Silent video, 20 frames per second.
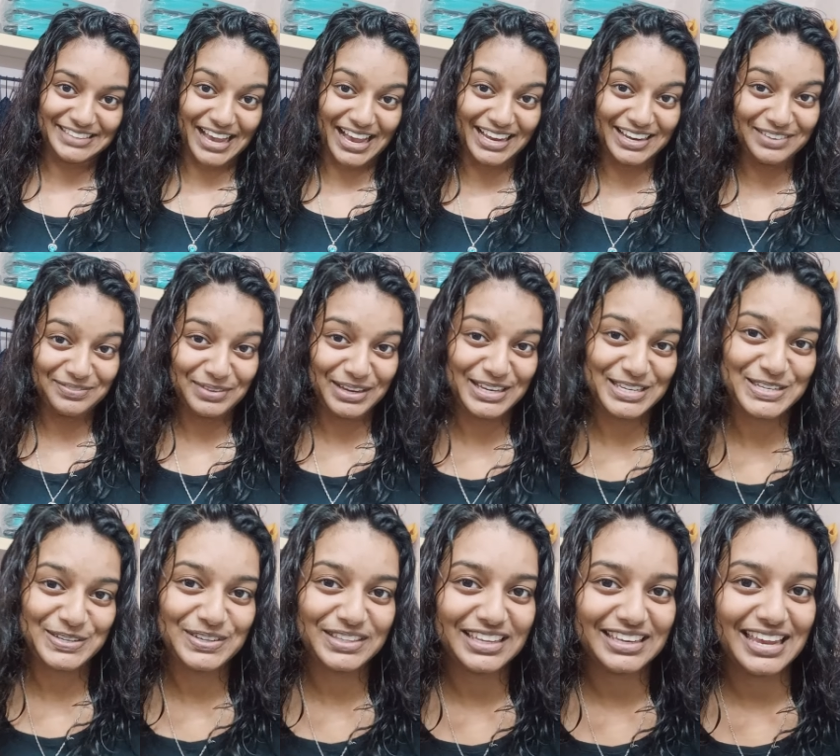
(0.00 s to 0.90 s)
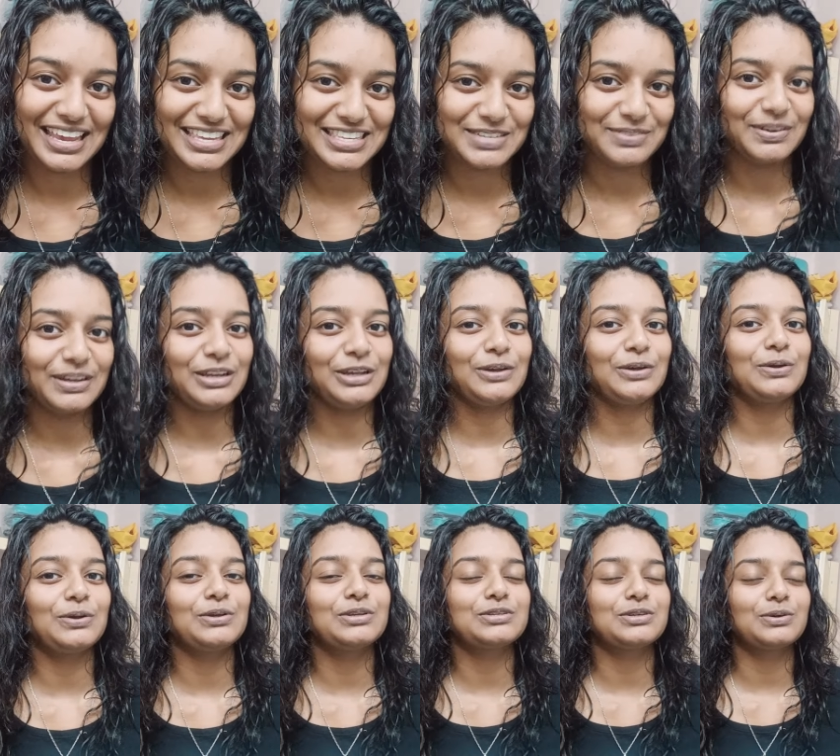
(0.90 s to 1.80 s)
I'll meet you in the next
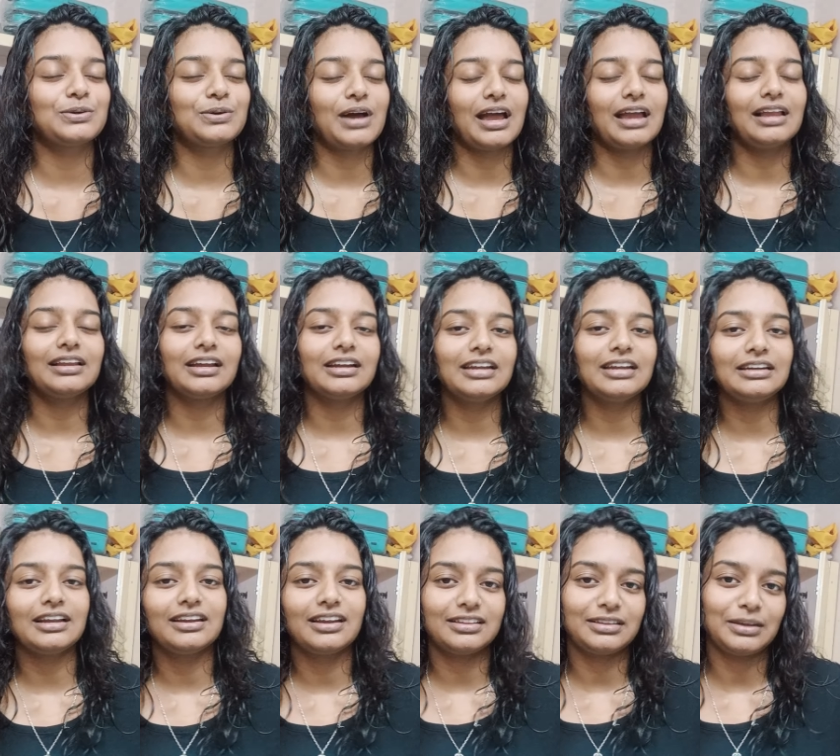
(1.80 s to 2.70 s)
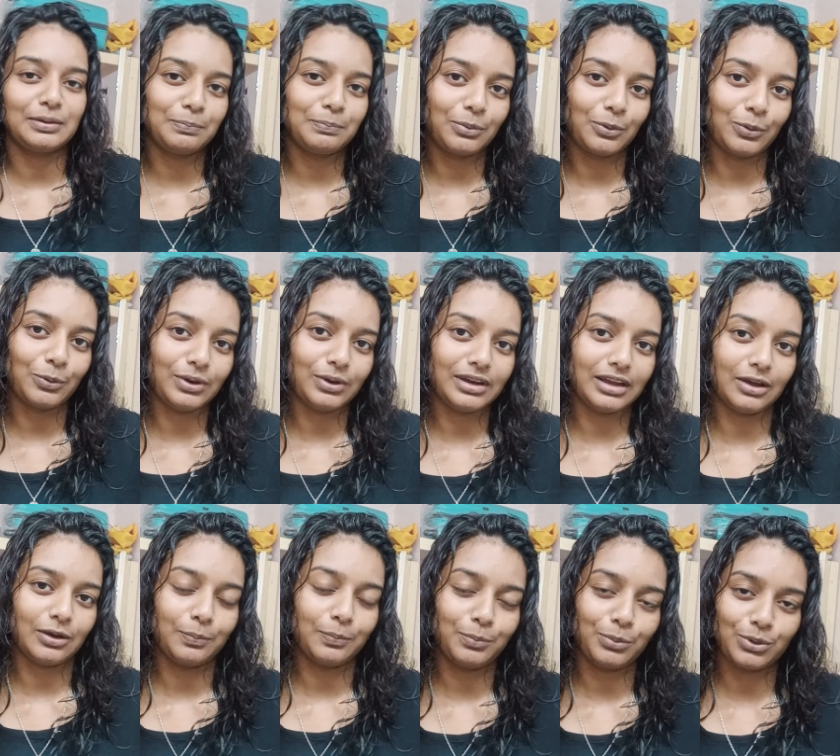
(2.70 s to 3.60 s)
video. So I'll connect another poll
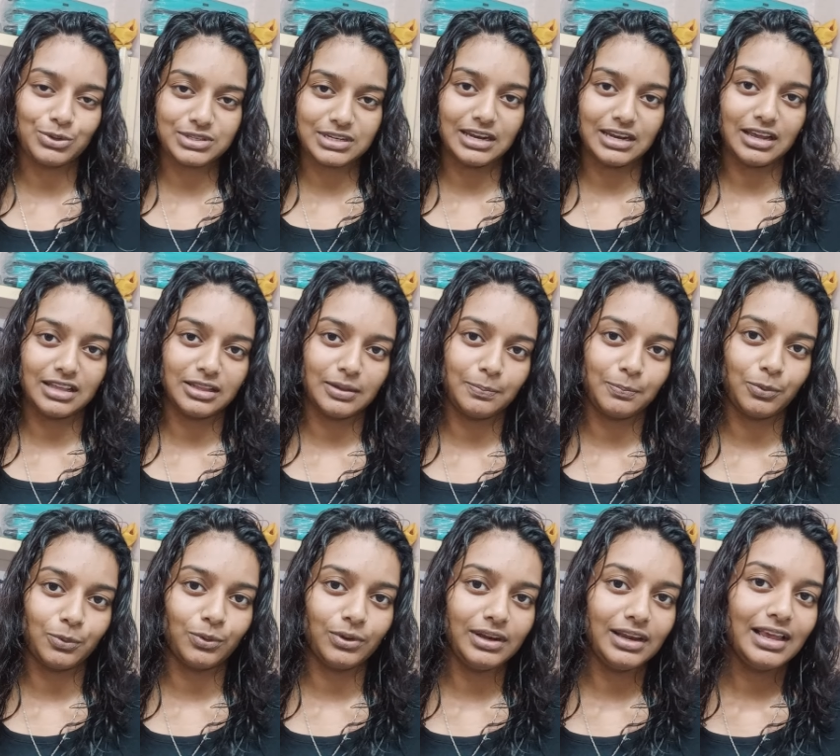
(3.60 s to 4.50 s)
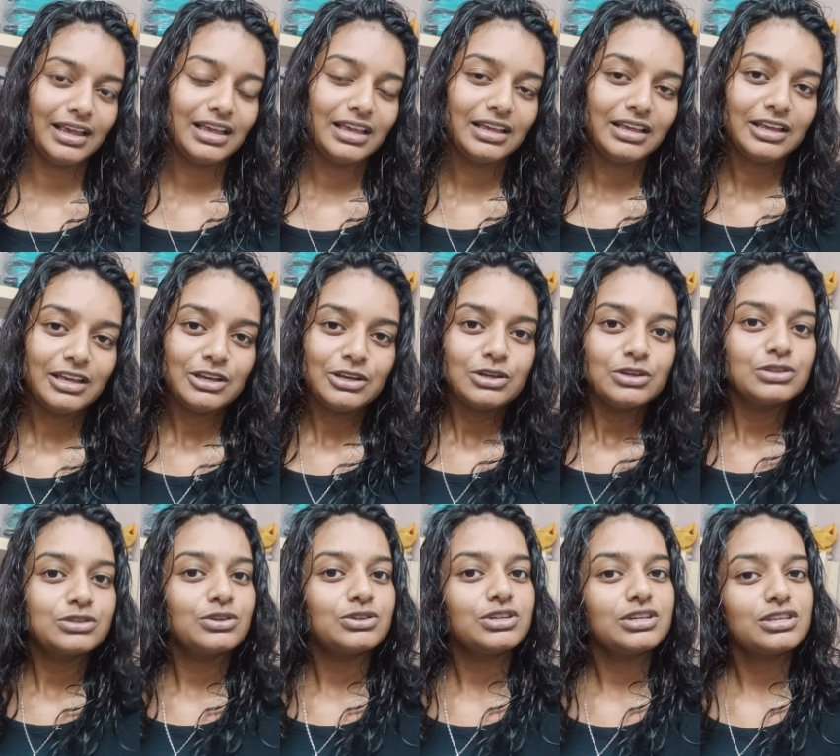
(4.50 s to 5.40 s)
or post another poll.
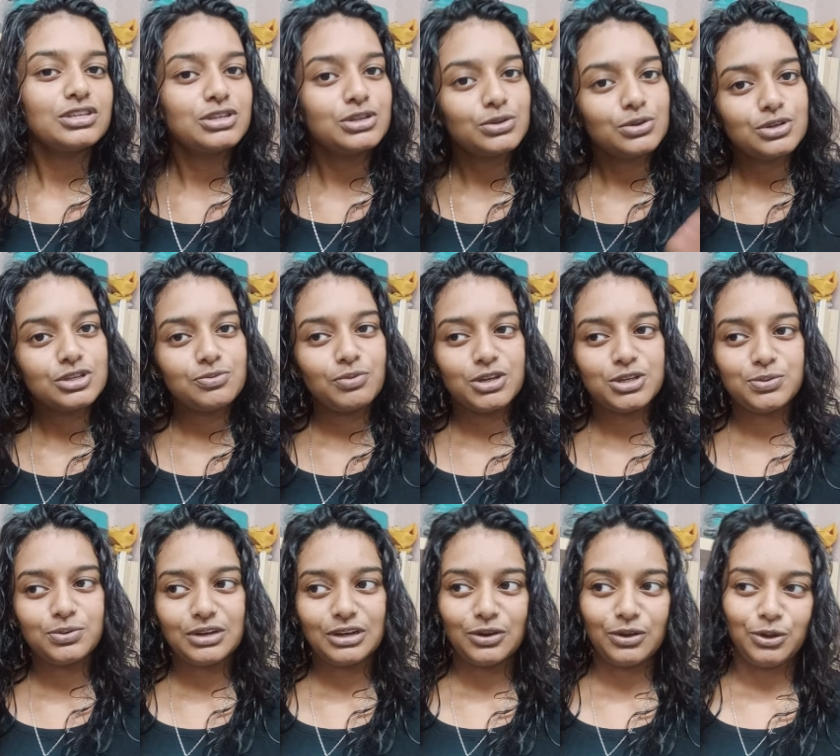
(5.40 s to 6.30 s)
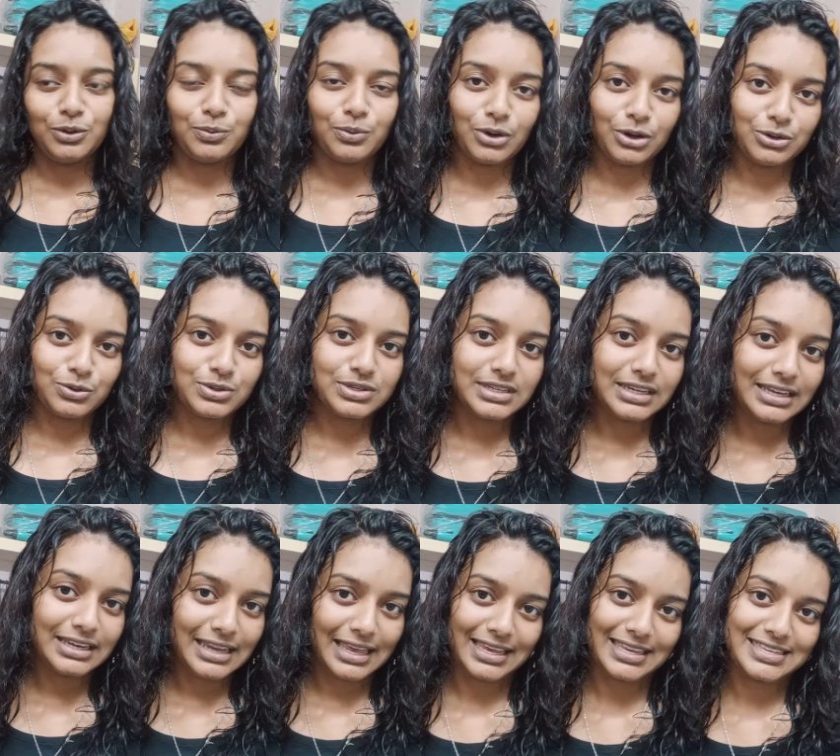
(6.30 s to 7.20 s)
So just choose which video you want to
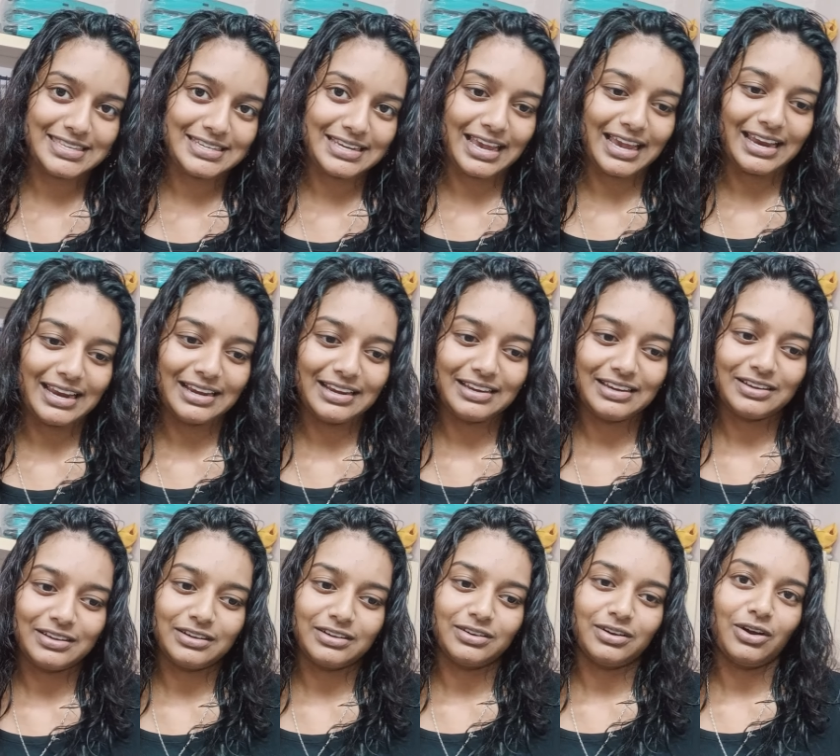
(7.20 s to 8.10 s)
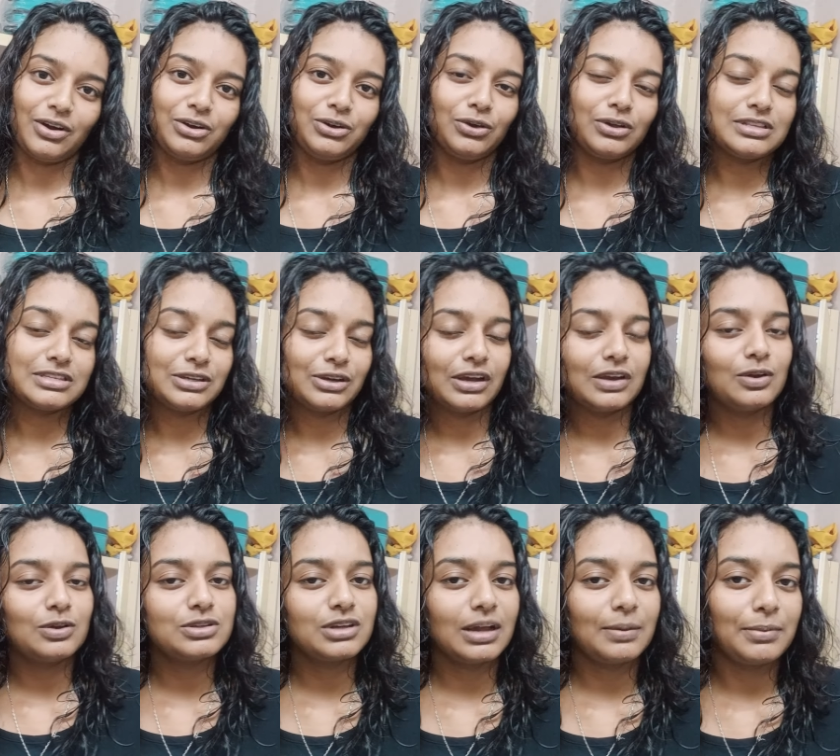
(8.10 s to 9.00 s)
see next, and you
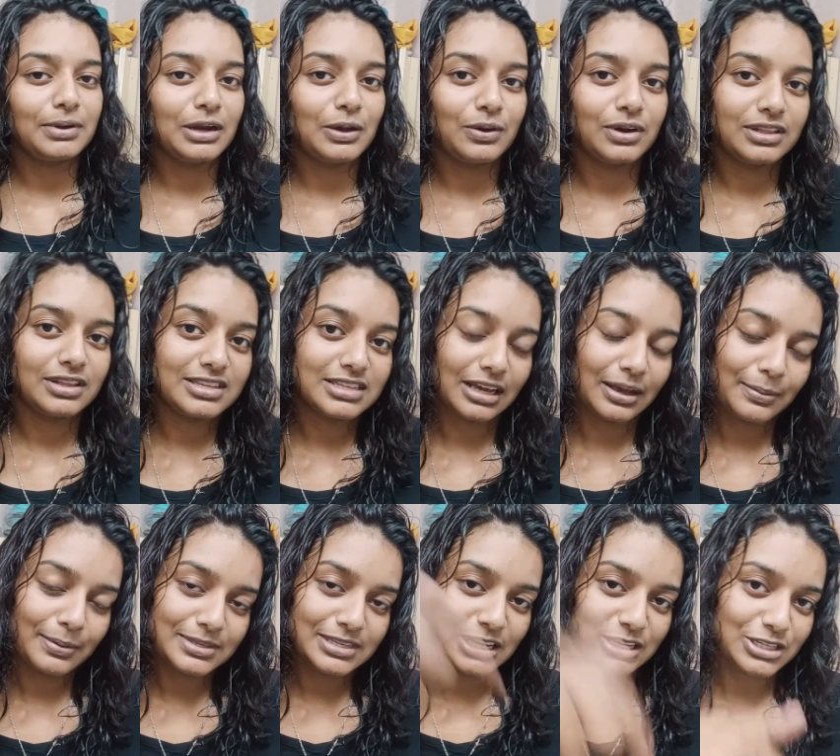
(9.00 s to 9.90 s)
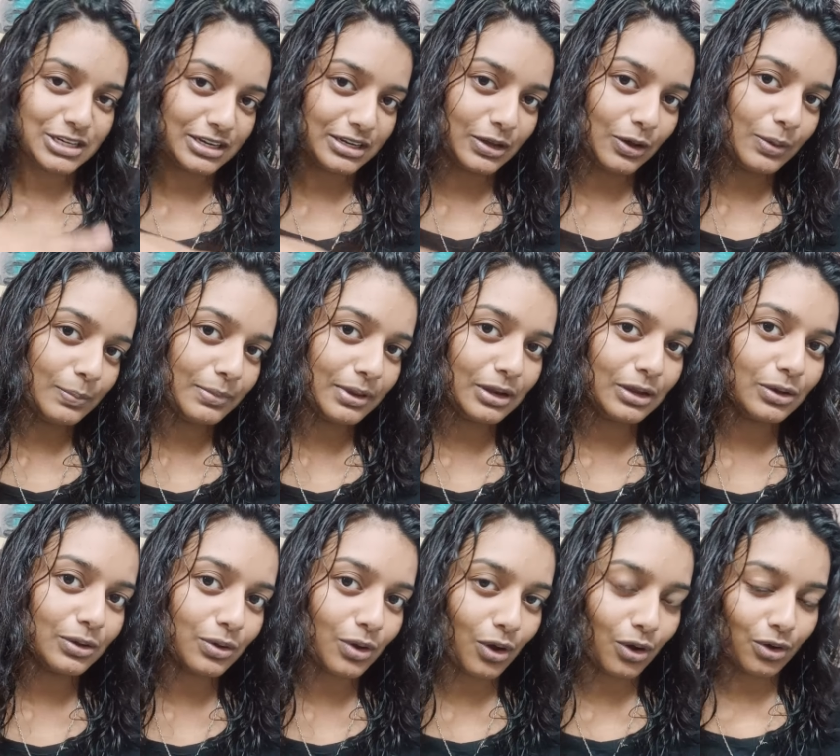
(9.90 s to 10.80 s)
can also comment down in the comment section down
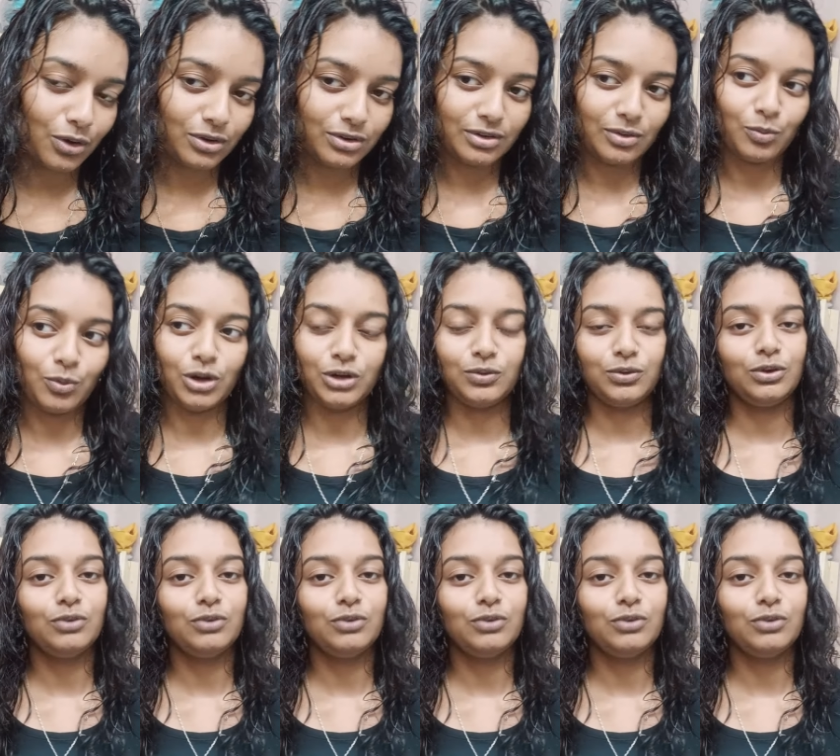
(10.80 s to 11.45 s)
below on what